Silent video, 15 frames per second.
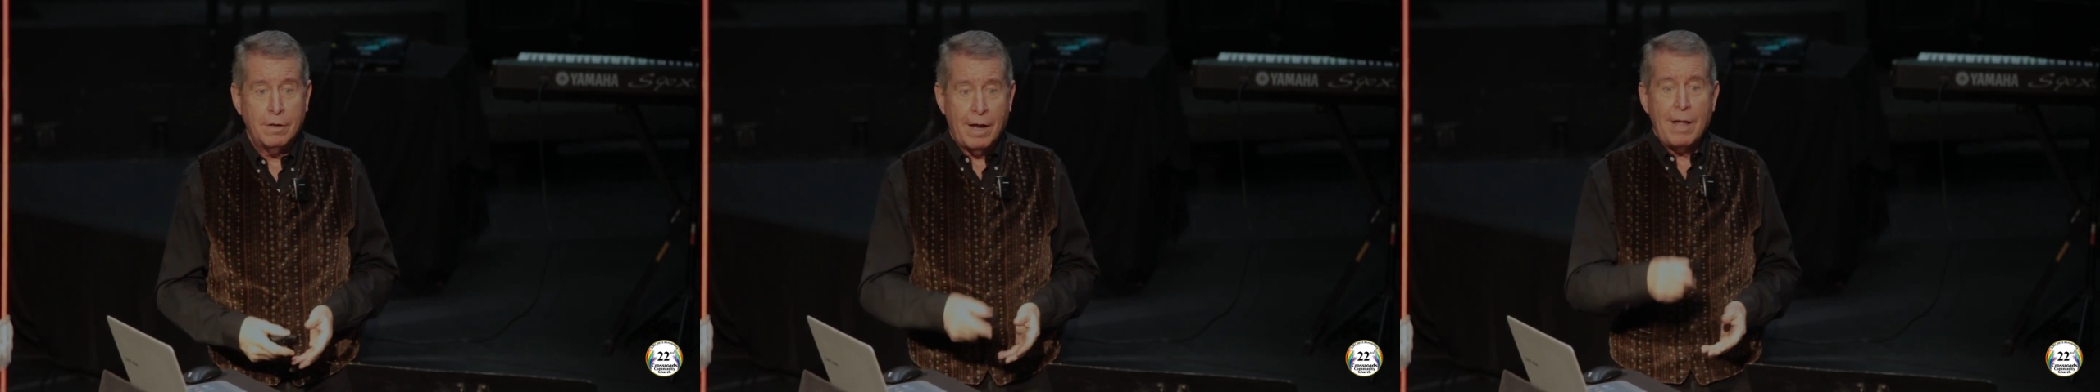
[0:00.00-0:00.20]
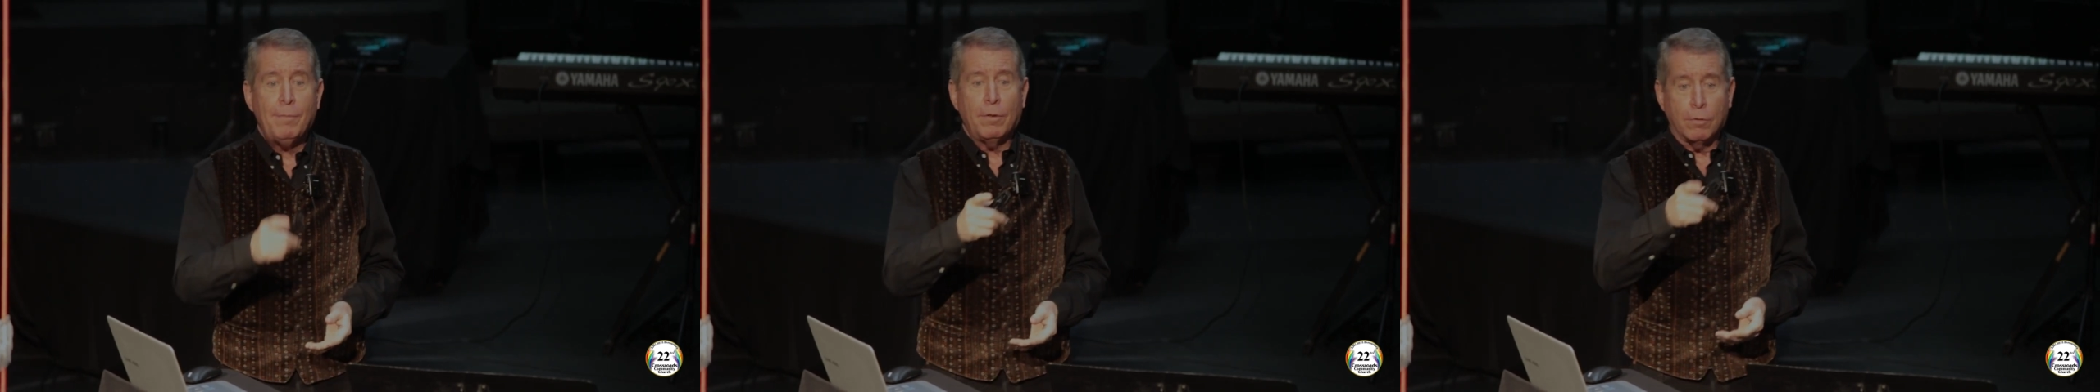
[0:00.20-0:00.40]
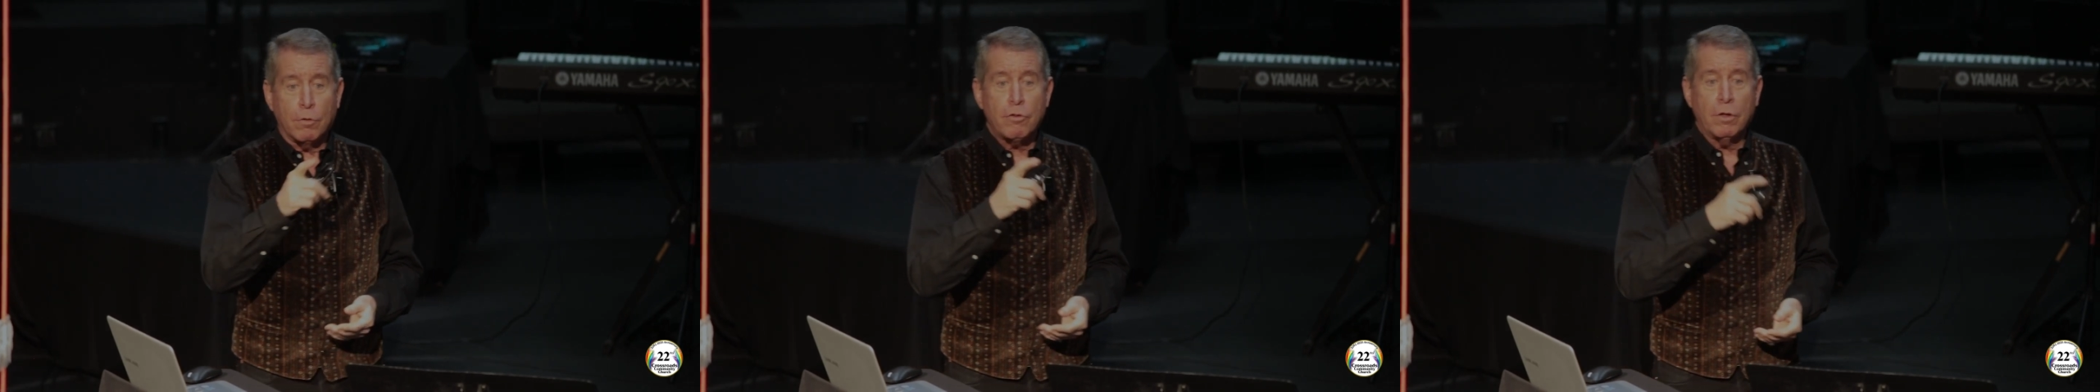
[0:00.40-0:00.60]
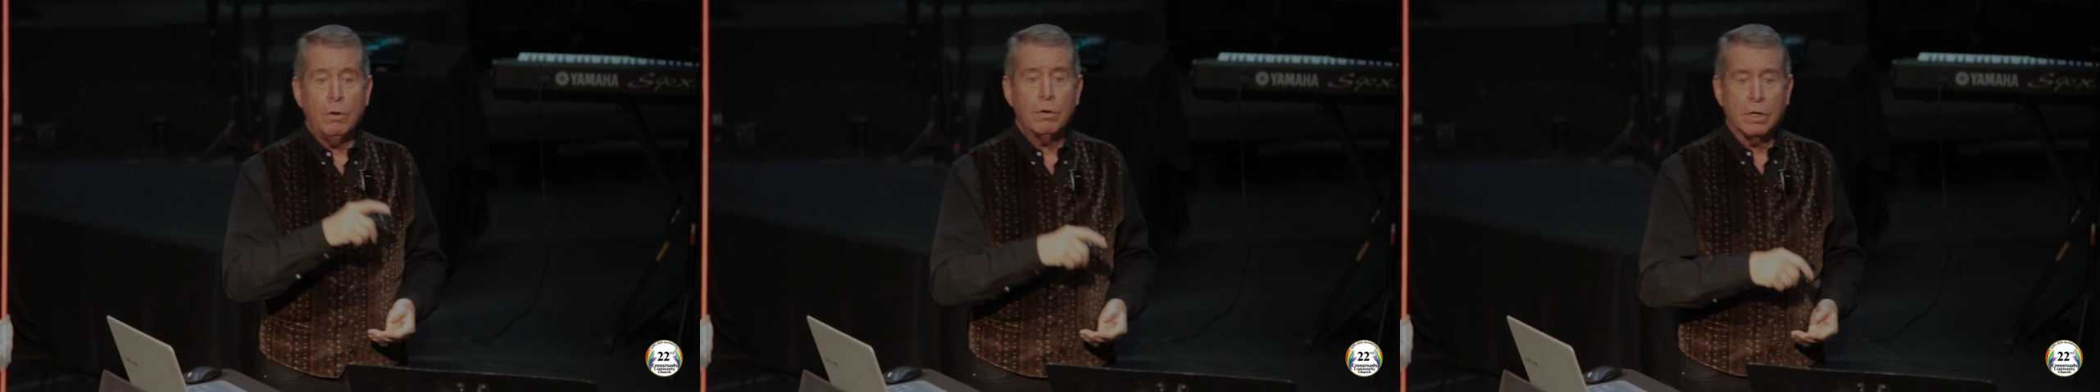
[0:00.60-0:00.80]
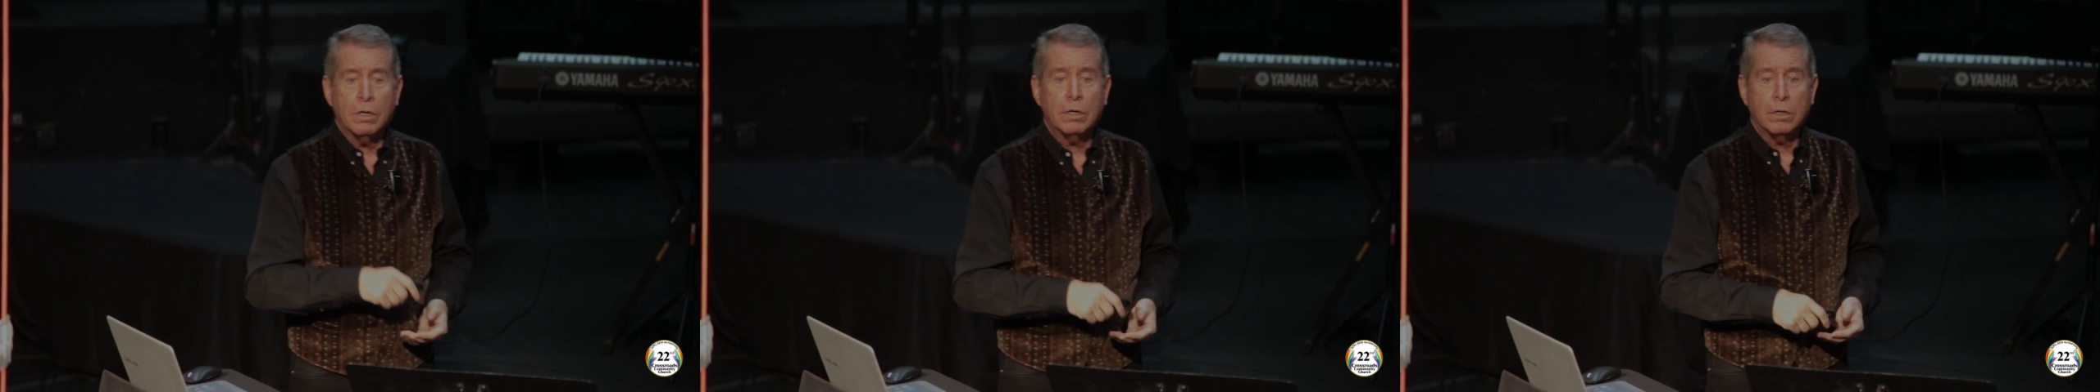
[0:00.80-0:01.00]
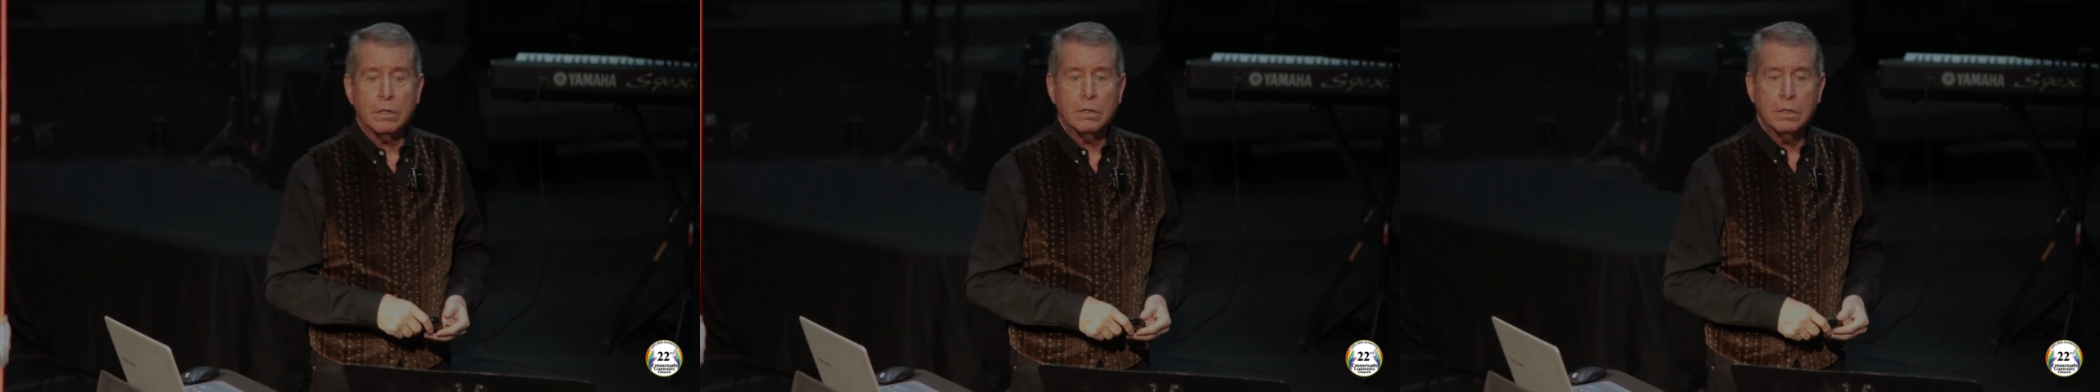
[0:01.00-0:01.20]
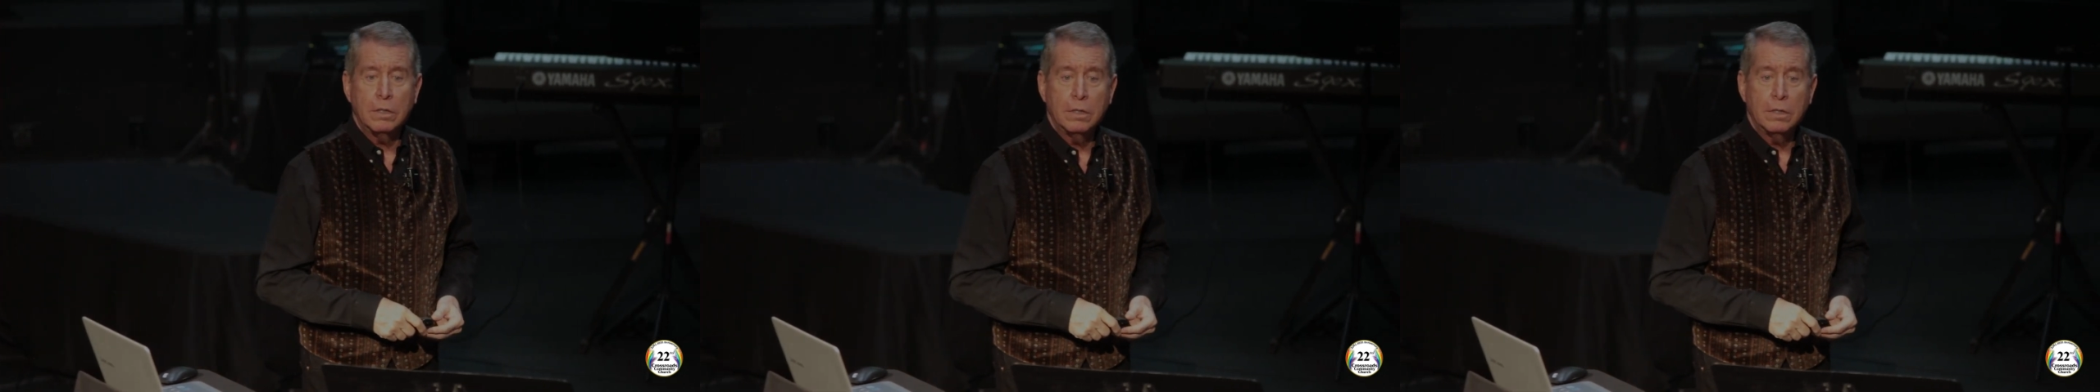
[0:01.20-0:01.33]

I'm going to show her.